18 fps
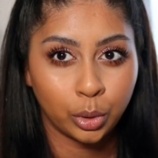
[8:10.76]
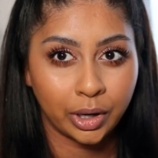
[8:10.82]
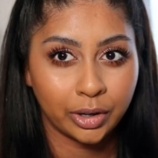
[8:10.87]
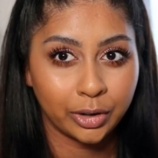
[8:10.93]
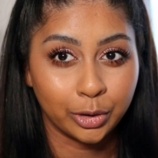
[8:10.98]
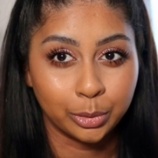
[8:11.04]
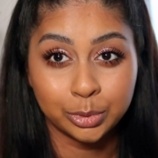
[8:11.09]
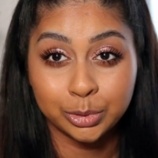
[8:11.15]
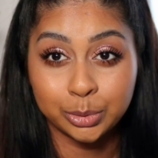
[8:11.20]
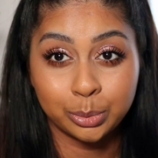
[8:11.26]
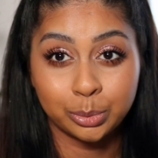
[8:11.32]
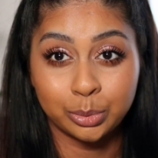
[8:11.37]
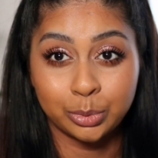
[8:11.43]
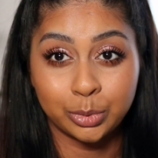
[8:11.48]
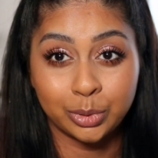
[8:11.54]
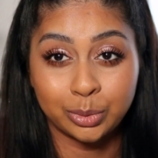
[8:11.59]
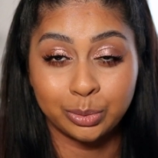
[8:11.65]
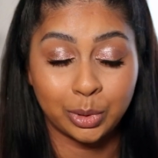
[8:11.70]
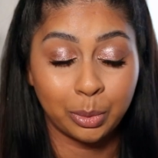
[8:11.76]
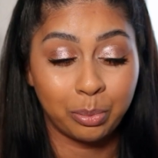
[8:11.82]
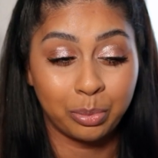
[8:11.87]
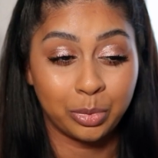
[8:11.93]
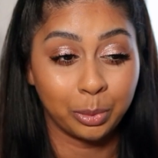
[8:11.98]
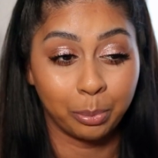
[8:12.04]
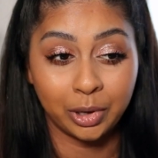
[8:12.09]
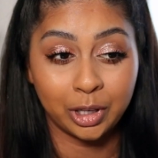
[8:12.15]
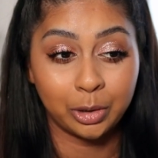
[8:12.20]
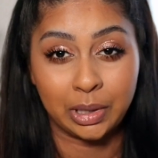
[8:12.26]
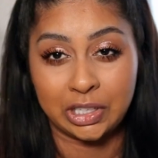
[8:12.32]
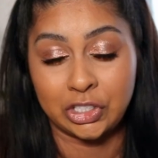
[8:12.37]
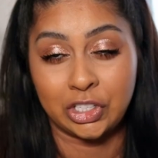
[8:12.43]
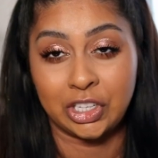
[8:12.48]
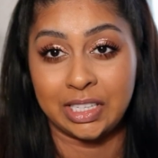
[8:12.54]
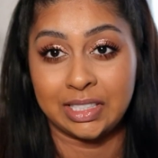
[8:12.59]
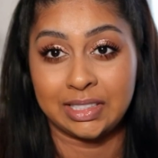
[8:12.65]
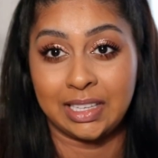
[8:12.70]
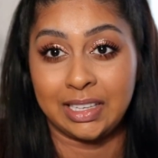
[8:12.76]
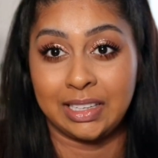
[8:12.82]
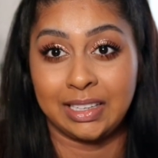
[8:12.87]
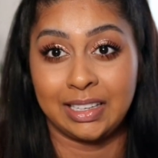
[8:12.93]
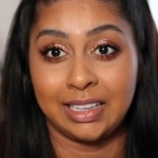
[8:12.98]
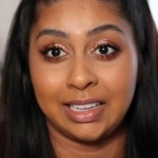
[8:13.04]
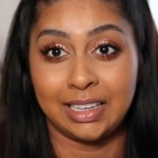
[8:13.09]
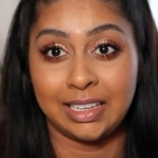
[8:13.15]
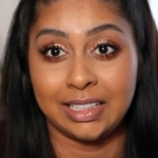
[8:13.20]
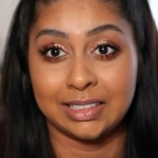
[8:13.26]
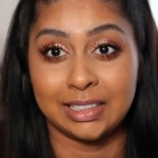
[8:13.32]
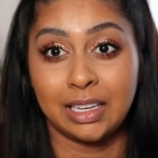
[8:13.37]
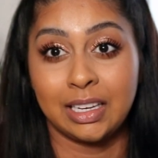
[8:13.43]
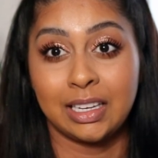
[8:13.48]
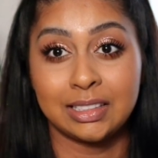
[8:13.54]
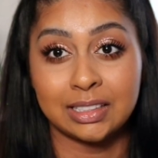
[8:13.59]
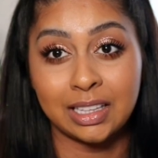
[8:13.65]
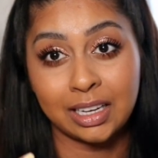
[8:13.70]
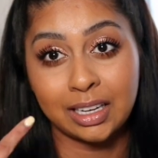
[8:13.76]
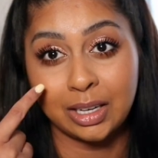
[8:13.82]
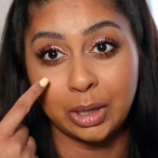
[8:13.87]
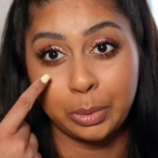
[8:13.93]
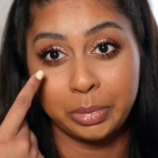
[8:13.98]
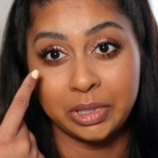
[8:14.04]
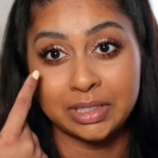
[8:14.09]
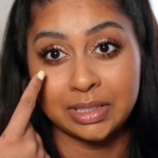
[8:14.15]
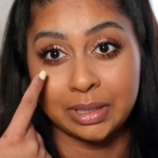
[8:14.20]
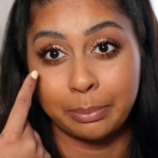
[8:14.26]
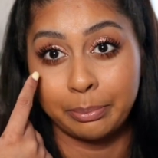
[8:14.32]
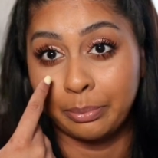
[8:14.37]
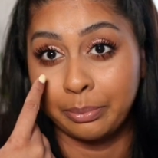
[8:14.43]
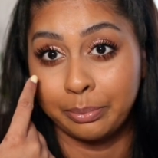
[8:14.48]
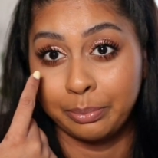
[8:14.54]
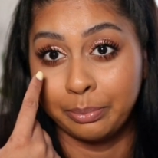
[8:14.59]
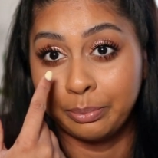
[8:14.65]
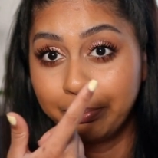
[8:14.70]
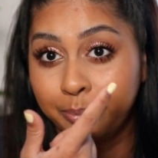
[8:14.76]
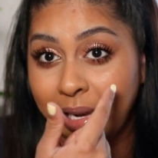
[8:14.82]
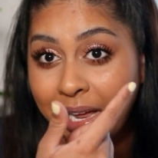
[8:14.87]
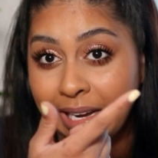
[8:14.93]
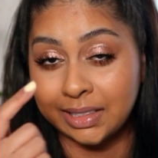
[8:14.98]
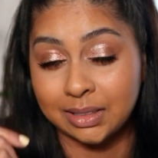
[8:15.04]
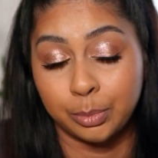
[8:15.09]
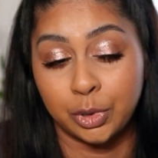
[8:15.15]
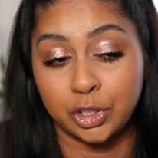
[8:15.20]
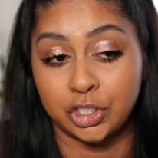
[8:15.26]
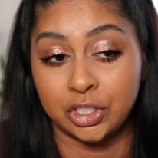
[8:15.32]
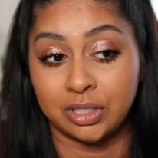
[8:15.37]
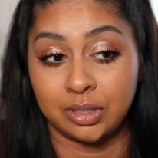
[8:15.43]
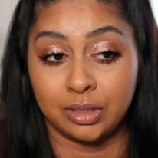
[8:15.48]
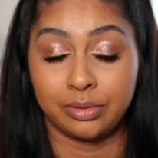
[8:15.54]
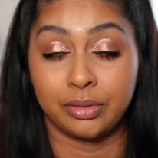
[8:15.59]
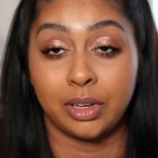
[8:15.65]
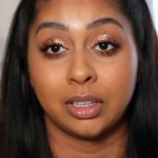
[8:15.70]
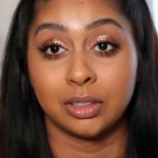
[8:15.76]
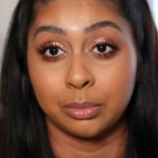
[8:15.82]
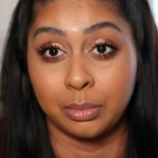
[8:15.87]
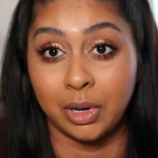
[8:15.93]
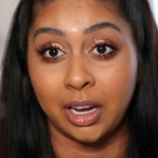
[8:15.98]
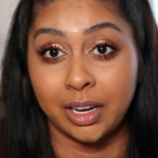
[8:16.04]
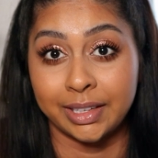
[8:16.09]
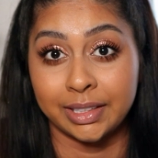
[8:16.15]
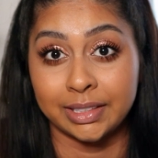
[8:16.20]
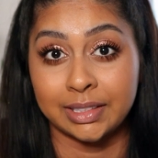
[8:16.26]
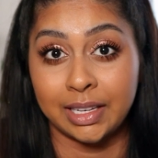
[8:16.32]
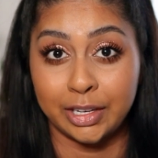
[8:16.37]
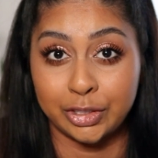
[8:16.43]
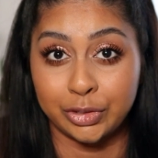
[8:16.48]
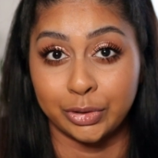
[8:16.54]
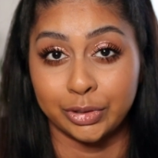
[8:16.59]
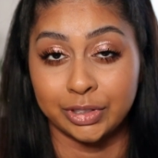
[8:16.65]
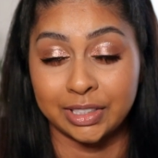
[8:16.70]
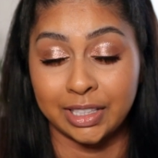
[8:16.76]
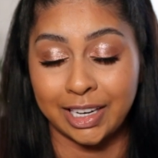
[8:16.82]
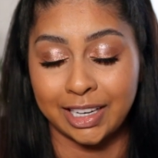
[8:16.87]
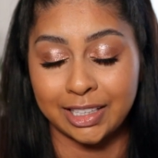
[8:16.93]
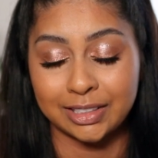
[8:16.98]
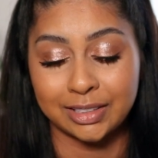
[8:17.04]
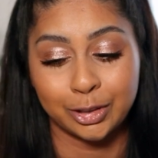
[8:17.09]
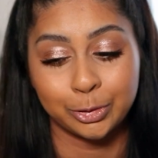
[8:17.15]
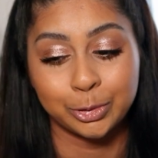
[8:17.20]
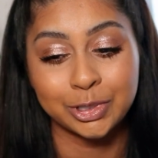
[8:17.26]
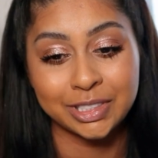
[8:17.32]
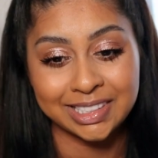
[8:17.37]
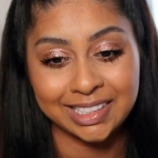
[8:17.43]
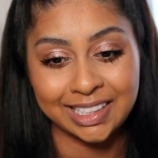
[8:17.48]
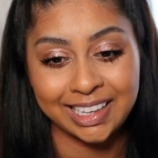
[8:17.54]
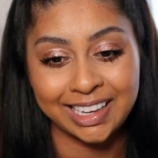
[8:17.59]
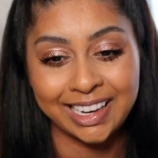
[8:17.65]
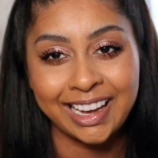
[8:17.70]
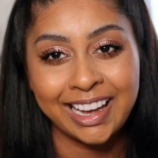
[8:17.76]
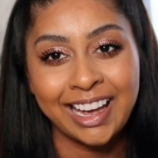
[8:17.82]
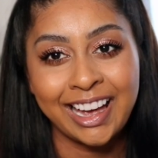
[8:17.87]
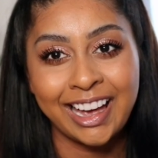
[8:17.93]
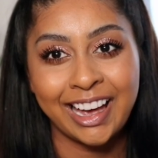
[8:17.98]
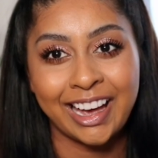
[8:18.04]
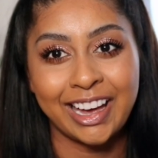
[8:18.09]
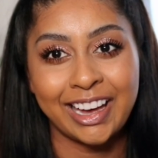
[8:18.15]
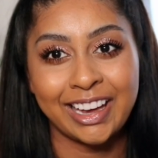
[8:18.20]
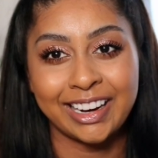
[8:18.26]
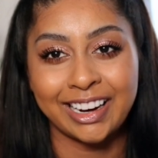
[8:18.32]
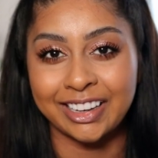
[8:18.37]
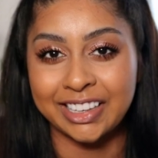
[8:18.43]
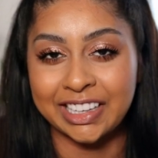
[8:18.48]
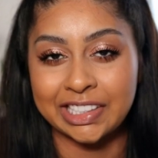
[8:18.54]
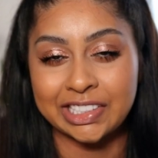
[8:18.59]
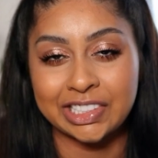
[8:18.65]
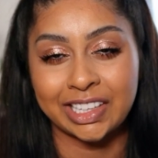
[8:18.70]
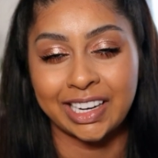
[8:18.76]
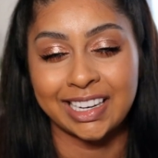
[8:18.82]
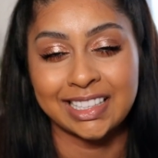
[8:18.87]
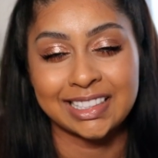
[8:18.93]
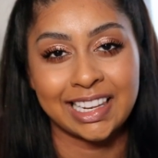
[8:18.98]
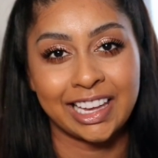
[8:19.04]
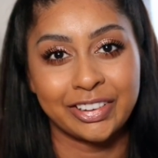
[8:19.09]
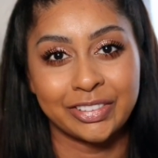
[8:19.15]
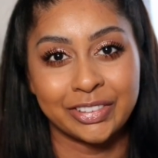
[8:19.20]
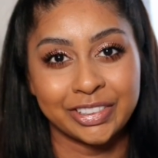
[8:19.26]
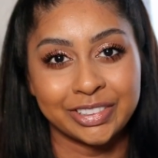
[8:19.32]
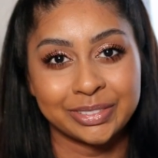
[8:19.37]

I don't know. The, the, the big question is, is, is there going to be some black smudgy stuff under my eyes later on today? So we'll see and I'll catch you guys later